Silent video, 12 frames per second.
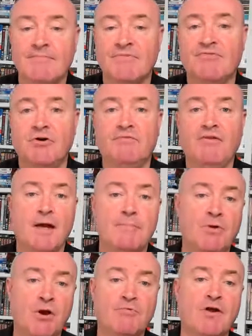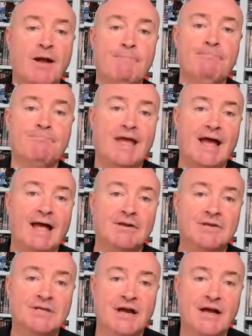for a flight program
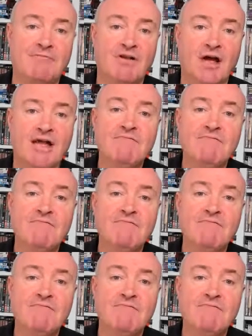and flight